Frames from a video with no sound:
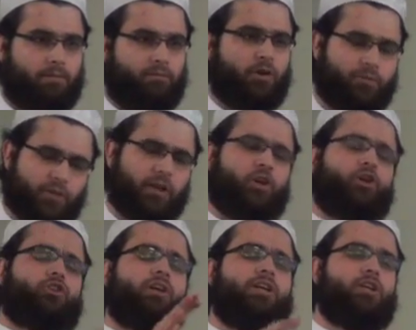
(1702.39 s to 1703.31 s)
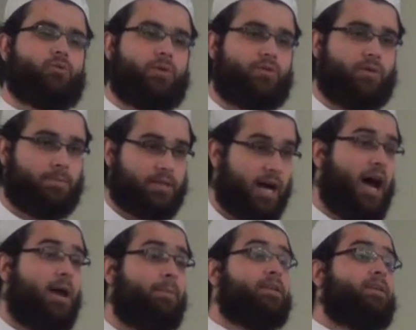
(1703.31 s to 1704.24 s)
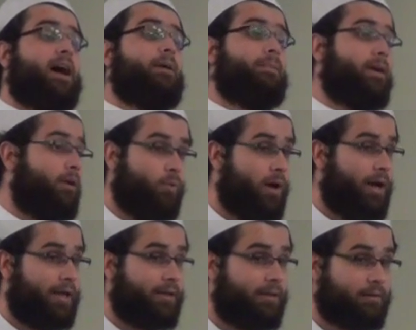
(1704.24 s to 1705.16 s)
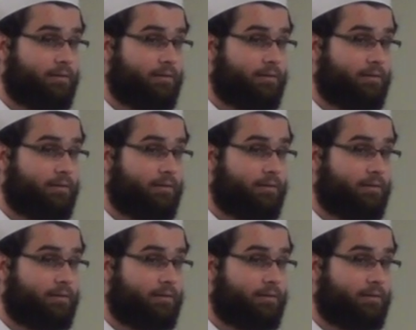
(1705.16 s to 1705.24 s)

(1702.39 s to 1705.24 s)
fulfill your treaties with them time and time again why